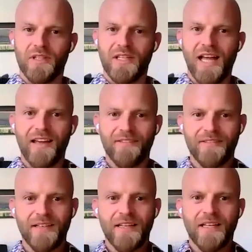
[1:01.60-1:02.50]
live,
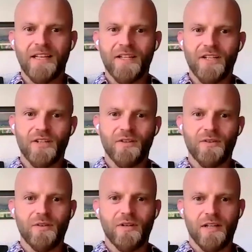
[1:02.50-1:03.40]

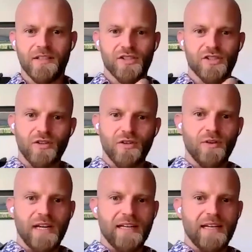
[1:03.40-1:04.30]
on the
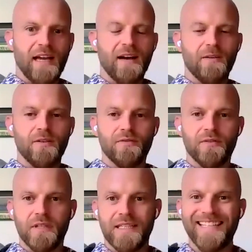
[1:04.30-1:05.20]
show, and how you've
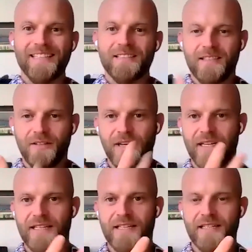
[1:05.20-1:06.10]
really
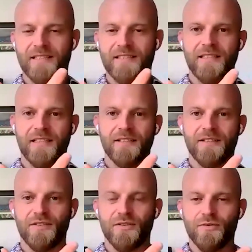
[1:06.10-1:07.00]
integrated this
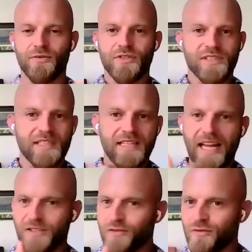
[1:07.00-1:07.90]
into just a
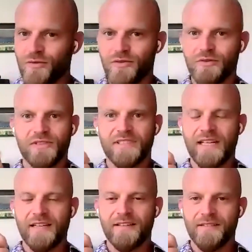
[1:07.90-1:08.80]
natural
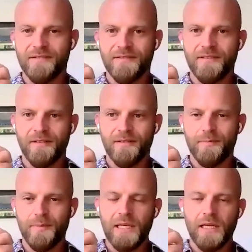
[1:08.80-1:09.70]
state of
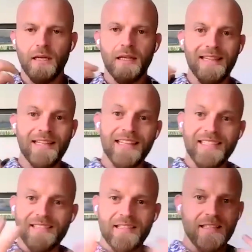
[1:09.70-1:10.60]
being
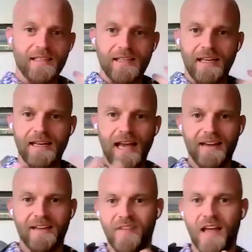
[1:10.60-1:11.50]
listening and
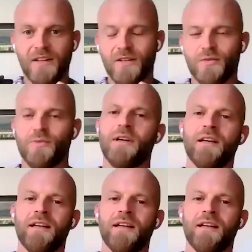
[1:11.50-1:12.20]
adding value.